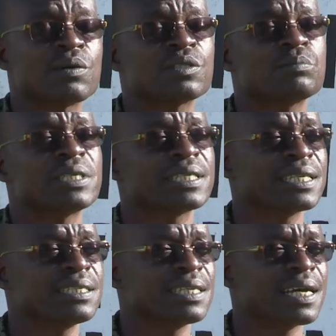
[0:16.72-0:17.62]
was
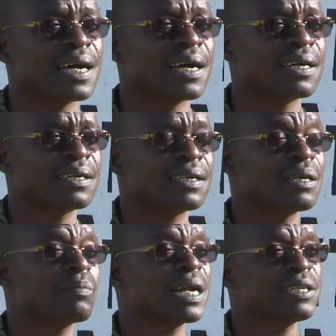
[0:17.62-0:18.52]
Brigadier
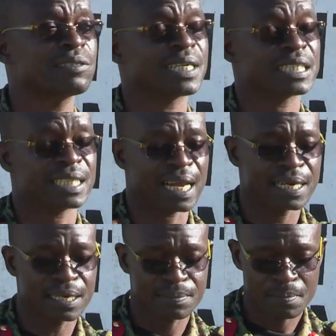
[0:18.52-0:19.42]
Emmanuel
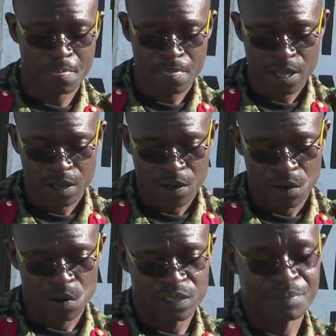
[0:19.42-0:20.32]
Rwashande.
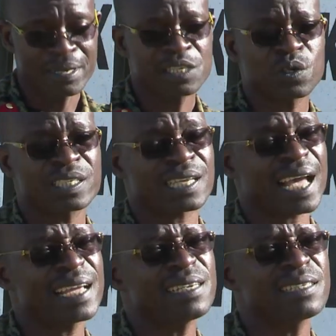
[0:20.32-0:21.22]
On the medical
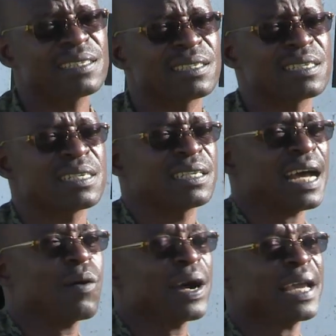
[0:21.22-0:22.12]
side,
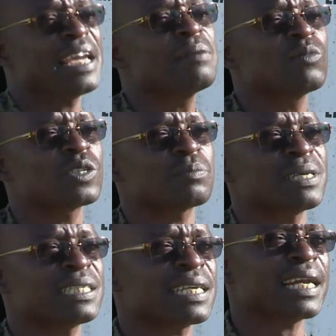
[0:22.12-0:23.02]
our aim was
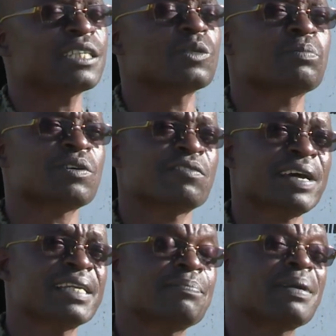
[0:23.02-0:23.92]
basically to
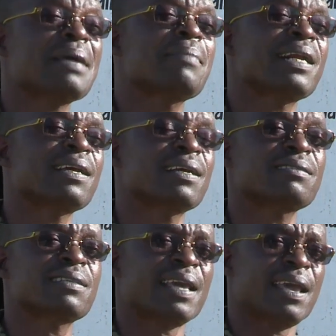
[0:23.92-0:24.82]
provide primary
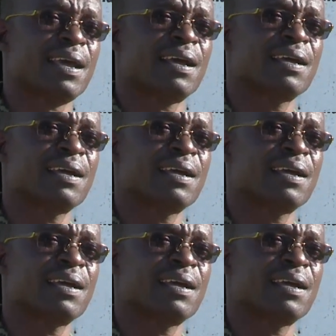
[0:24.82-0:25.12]
health care,